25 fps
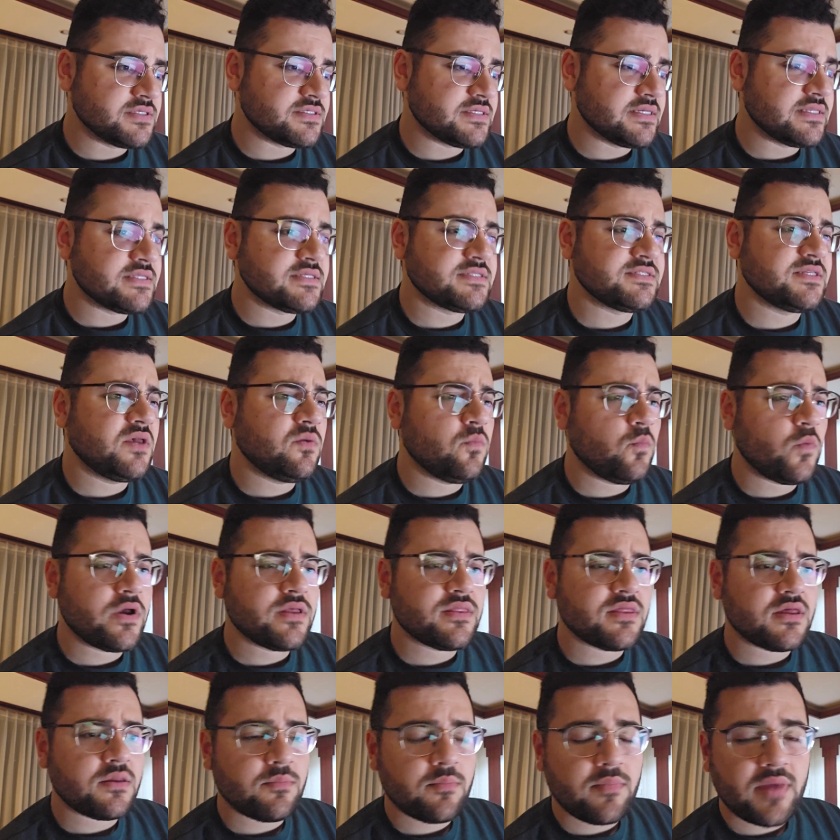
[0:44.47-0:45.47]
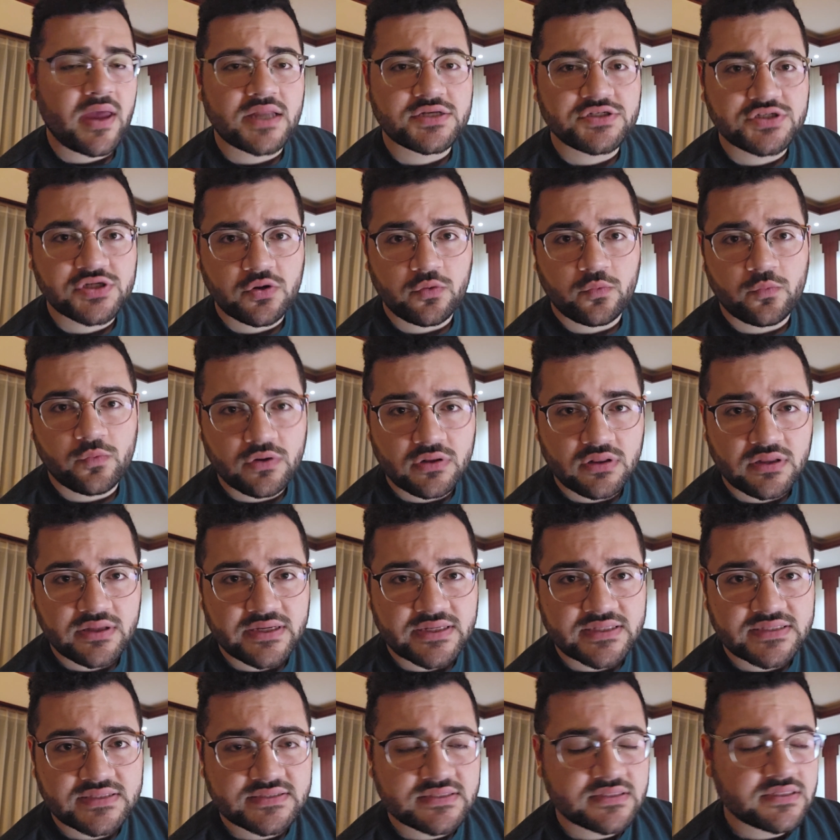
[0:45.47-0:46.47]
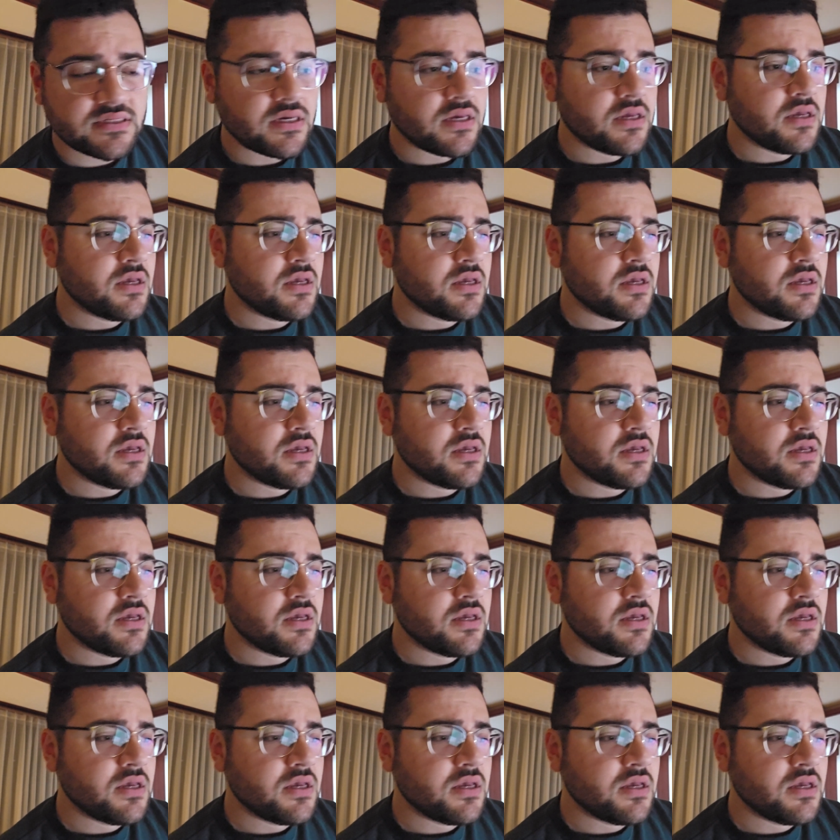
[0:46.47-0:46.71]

in the same way that Magic released